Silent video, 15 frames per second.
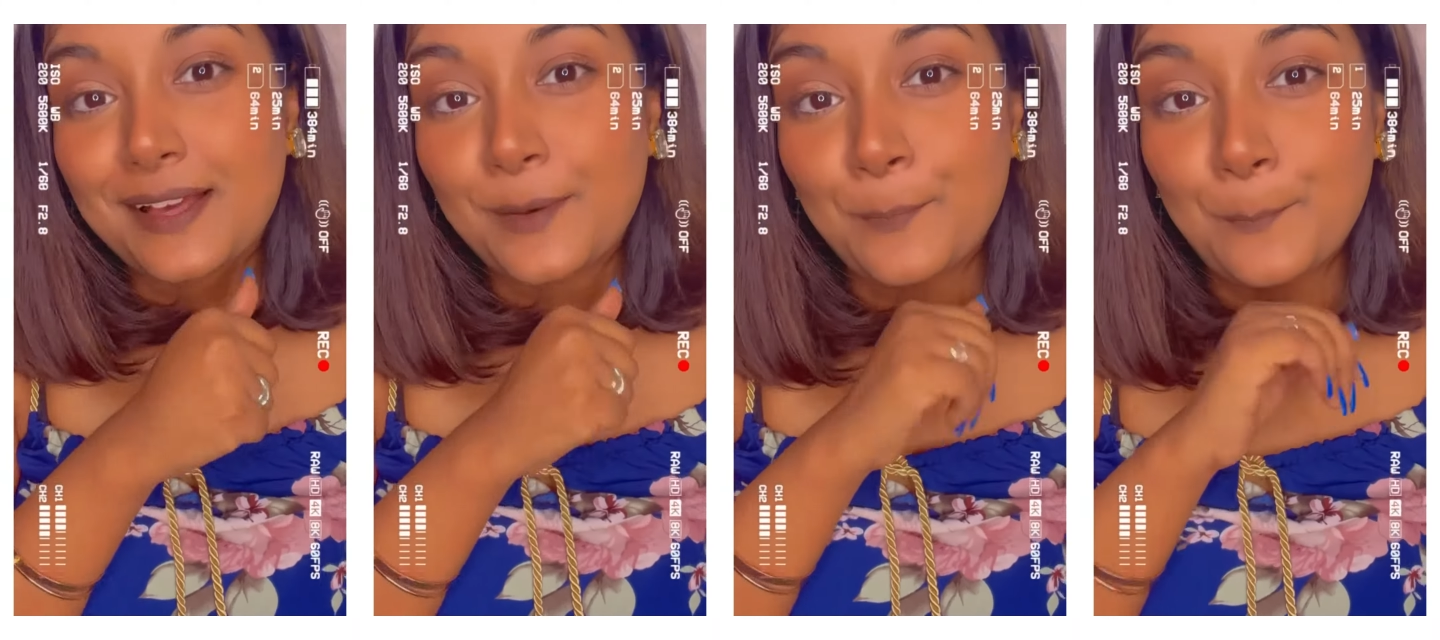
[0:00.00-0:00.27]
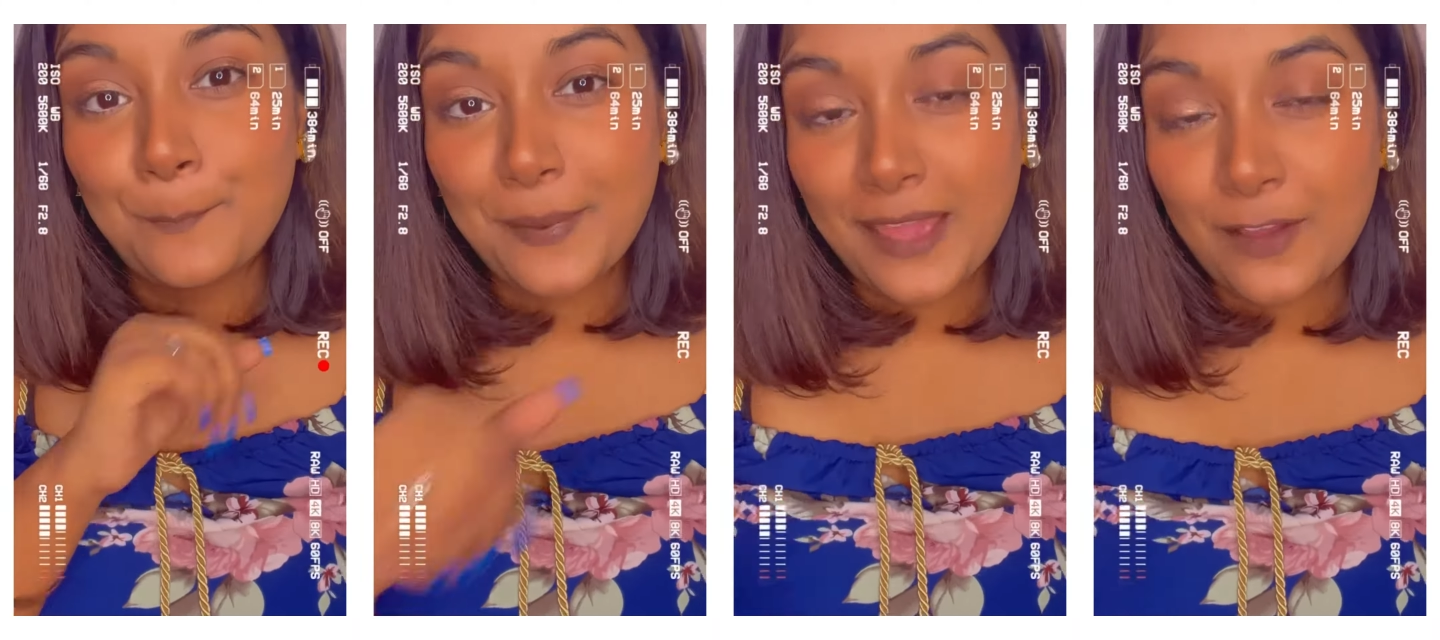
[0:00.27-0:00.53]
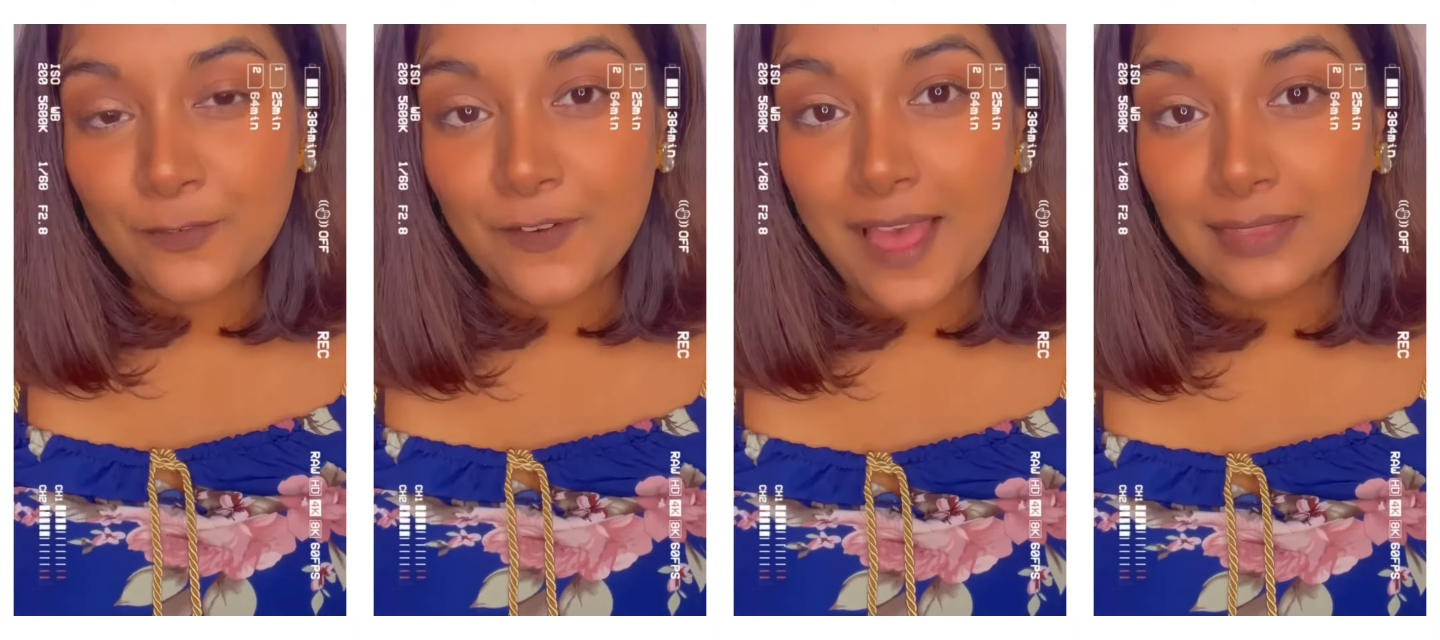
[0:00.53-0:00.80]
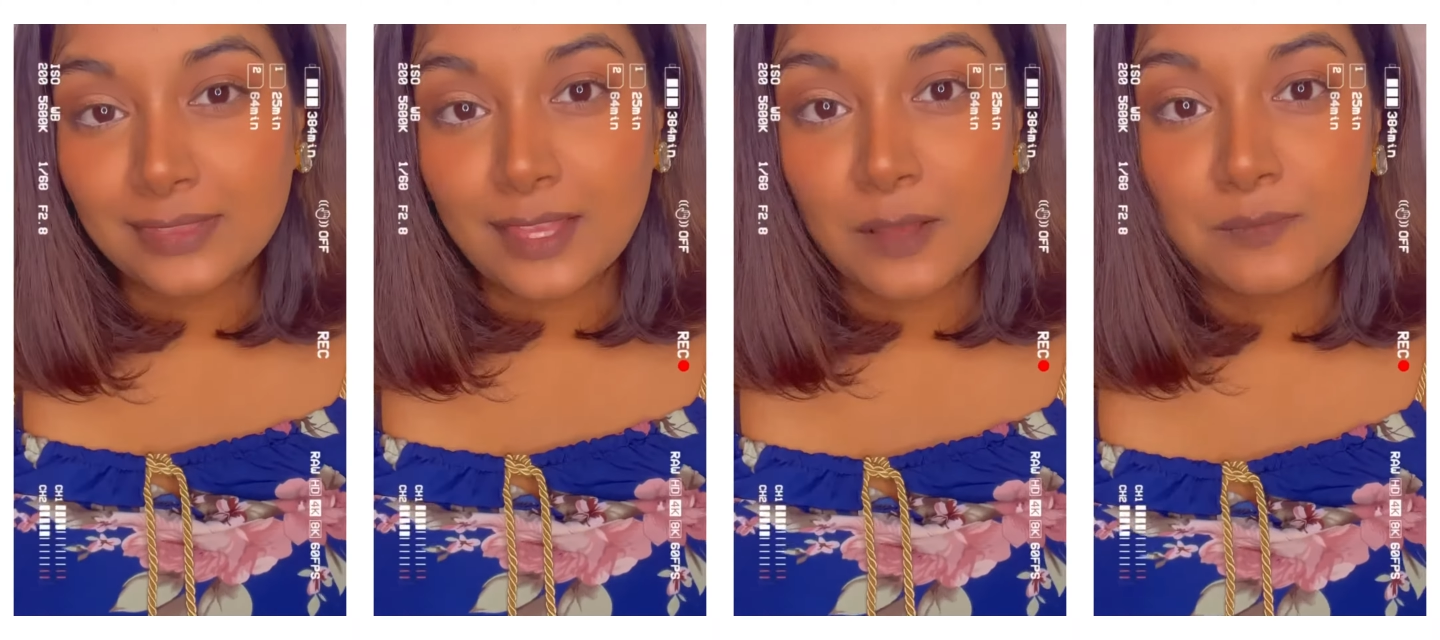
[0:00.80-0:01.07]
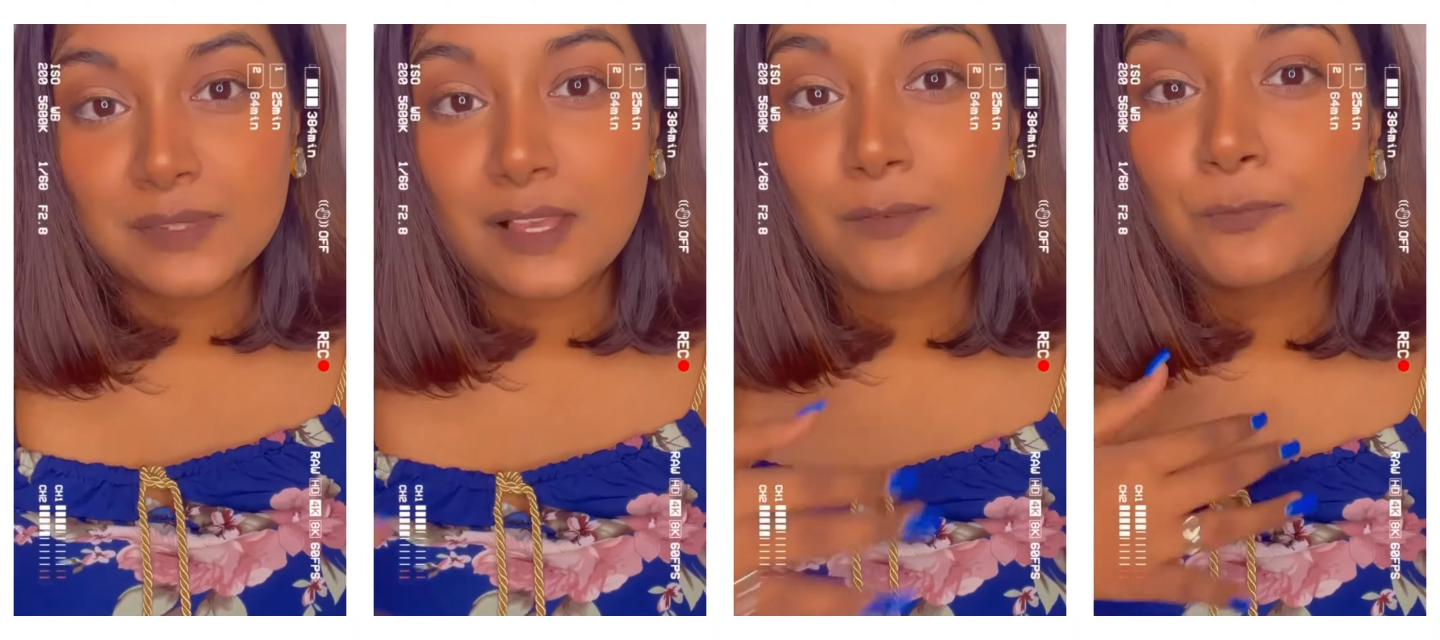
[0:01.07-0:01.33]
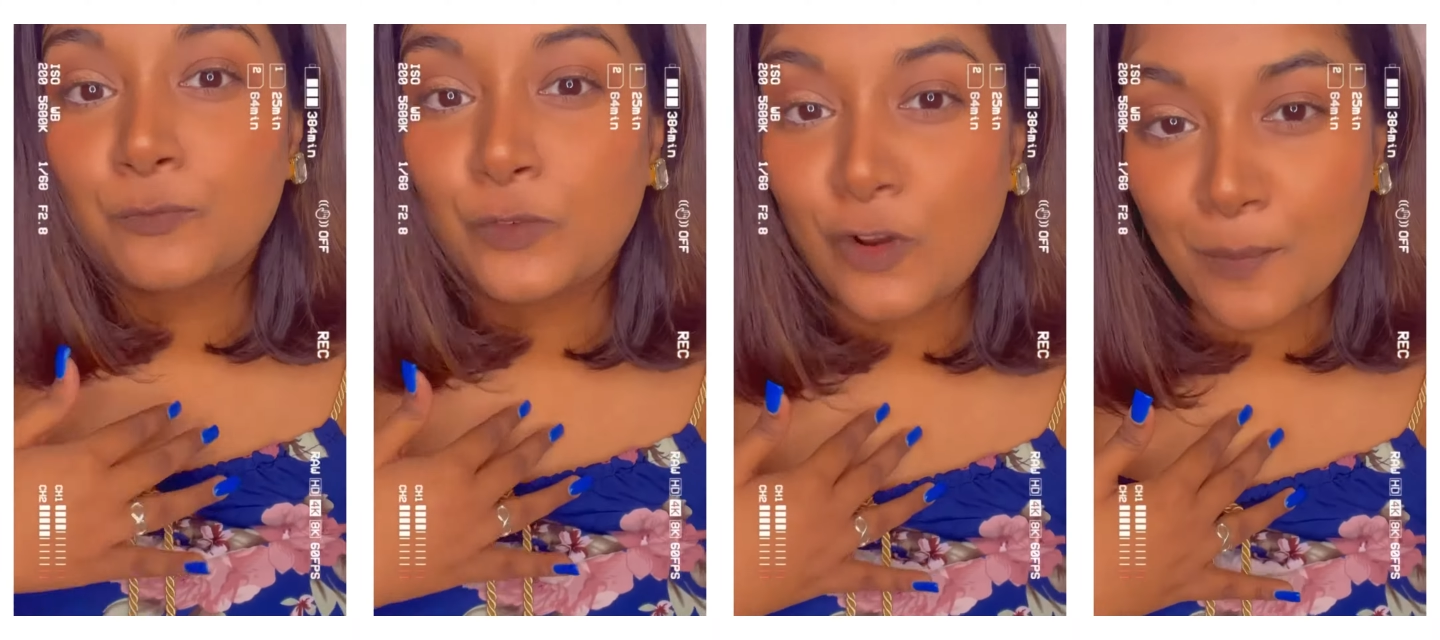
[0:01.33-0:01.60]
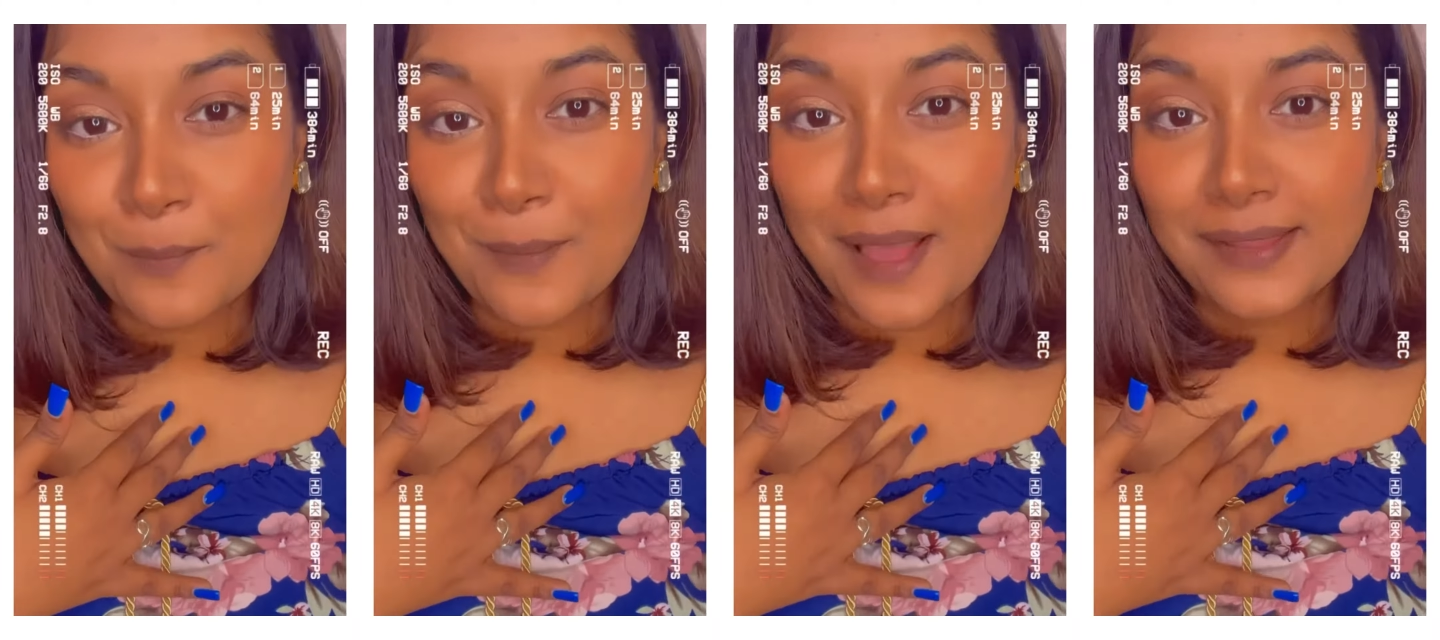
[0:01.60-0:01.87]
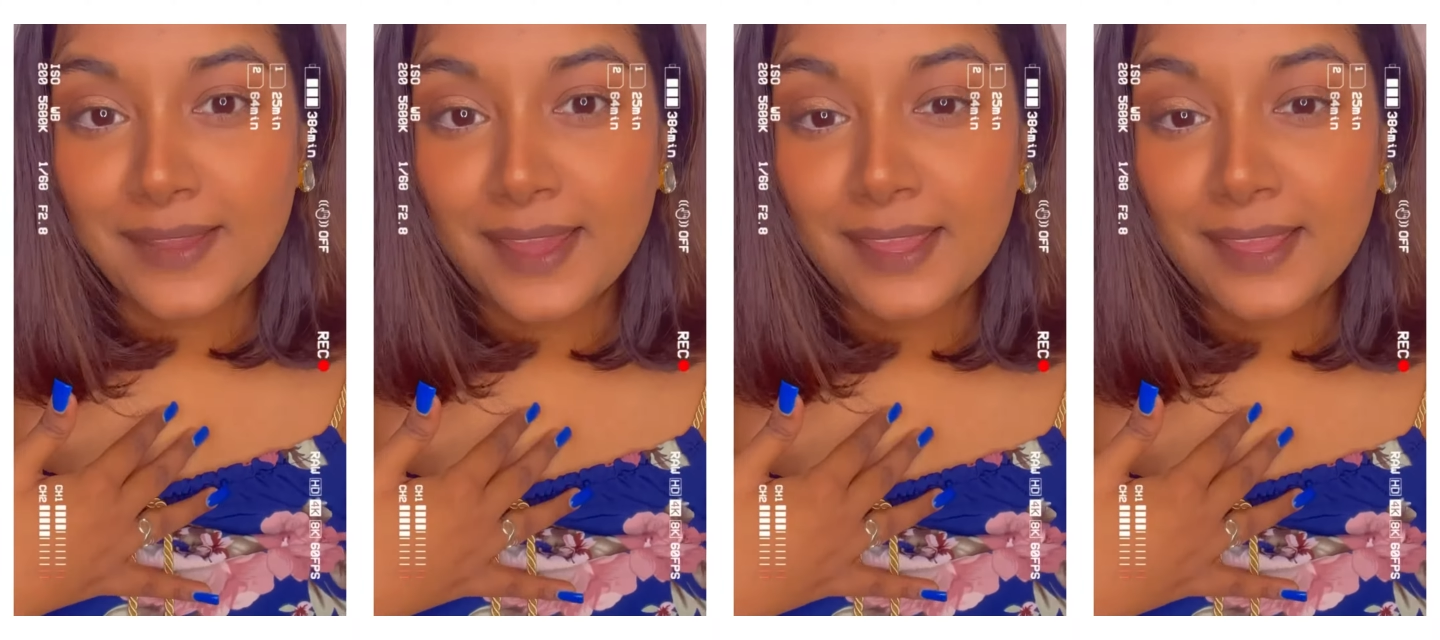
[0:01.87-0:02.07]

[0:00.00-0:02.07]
A big fat thumbs up from my